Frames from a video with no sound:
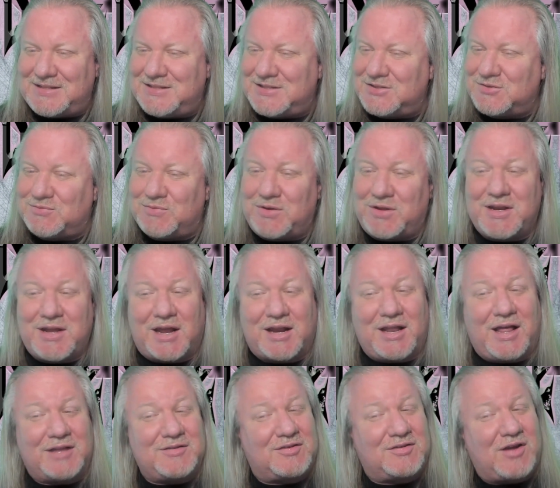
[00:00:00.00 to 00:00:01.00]
There's really not a
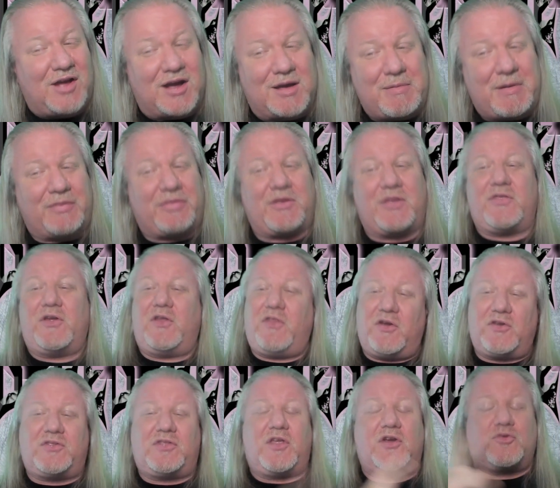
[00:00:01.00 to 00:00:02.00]
lot to talk about.
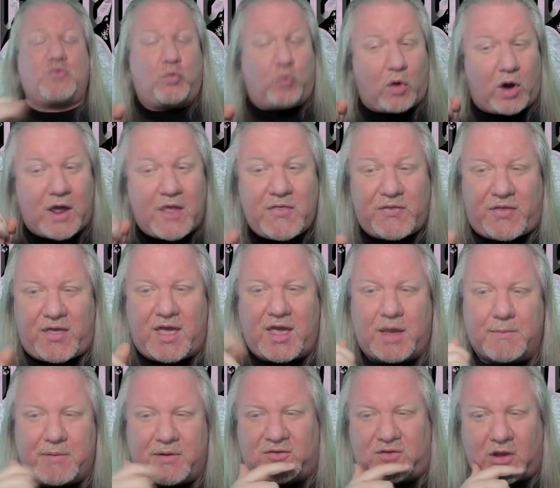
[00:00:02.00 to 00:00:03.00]
There's one thing
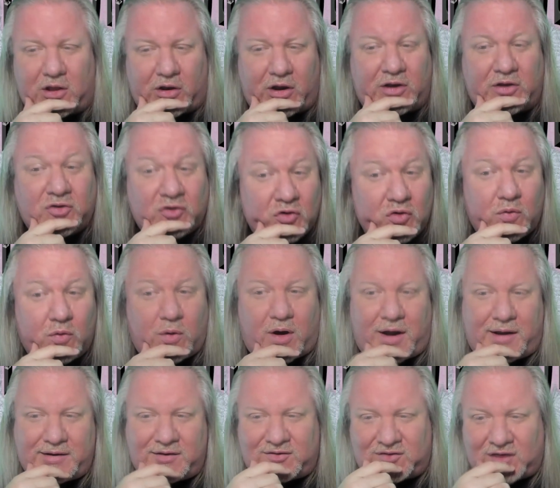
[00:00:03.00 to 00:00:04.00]
in particular I do
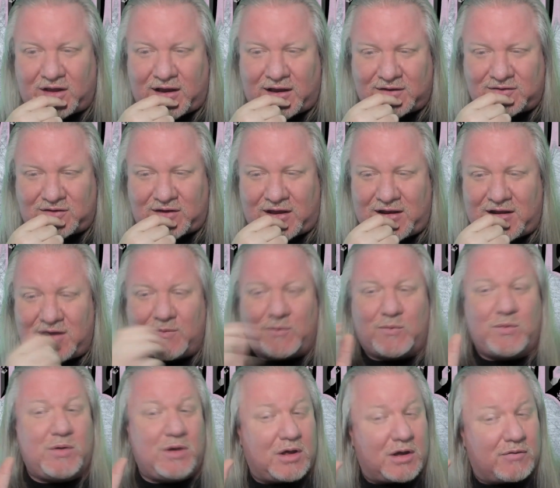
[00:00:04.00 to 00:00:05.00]
want to discuss, and it
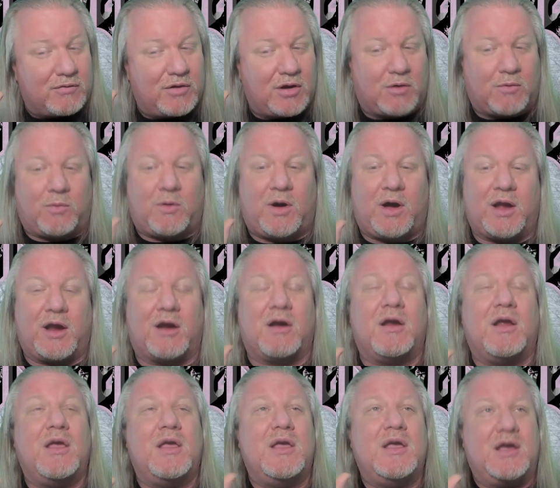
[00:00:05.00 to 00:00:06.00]
will
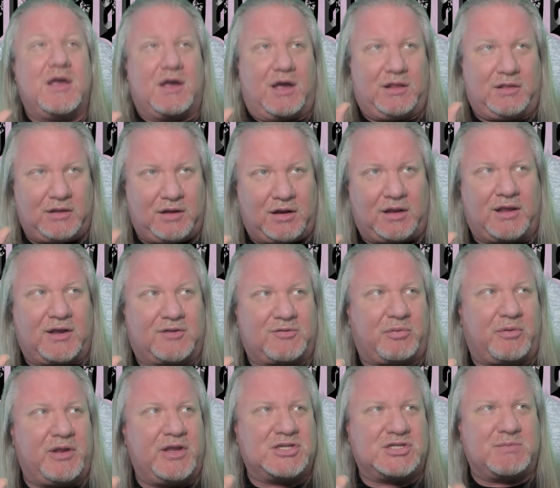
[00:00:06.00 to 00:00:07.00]
require a little
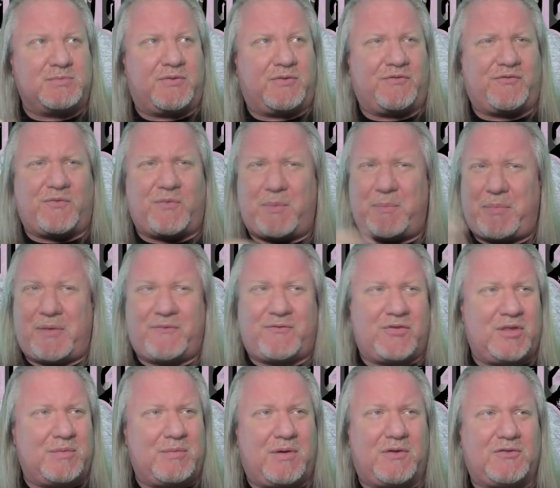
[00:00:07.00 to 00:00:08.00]
explanation, but
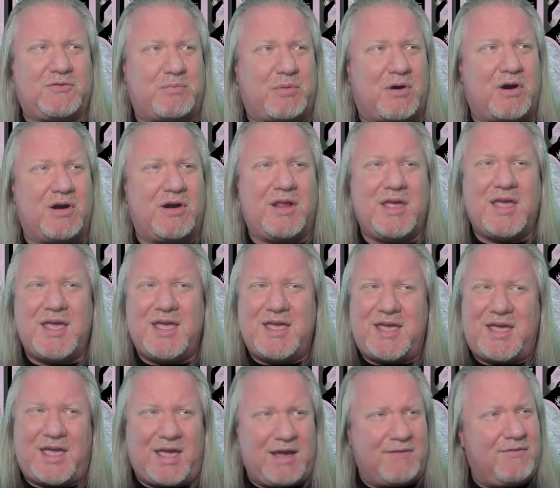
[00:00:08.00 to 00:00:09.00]
for the most part,
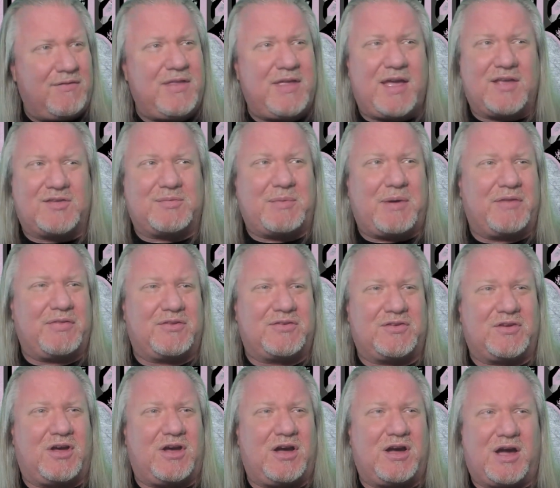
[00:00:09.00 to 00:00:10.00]
everything else about the
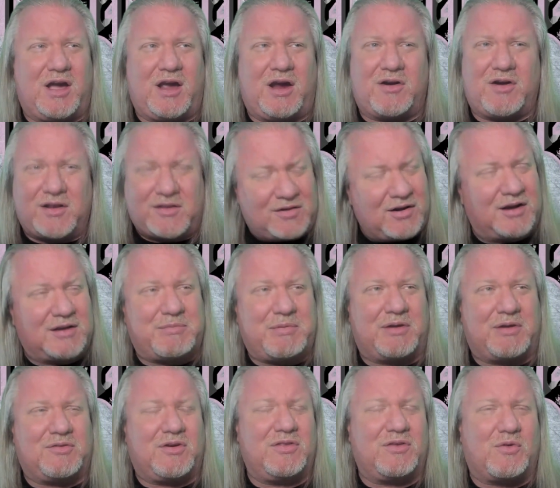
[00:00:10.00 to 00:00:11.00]
song I already talked
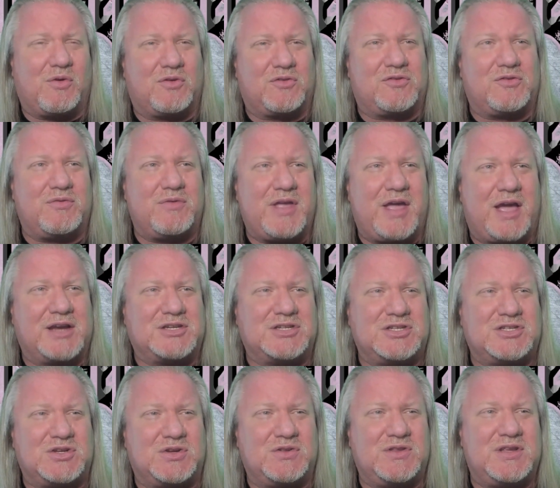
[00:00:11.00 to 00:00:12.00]
about during the course of the
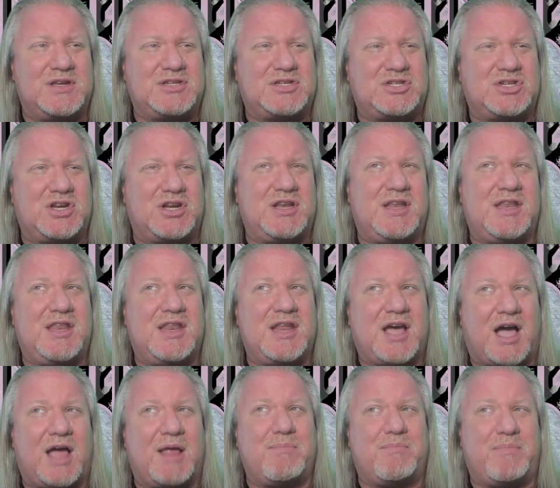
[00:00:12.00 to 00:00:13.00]
reaction, so this should
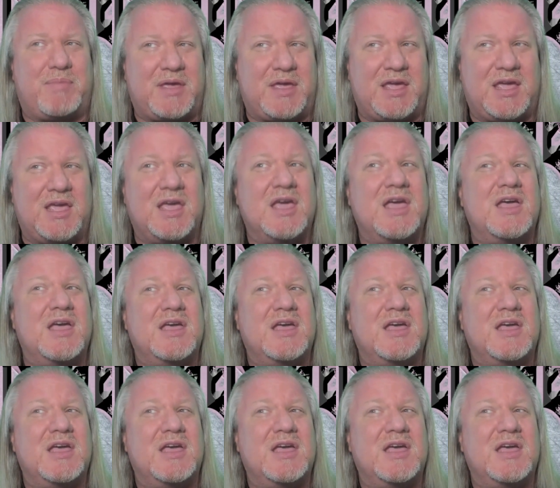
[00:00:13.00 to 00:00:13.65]
not be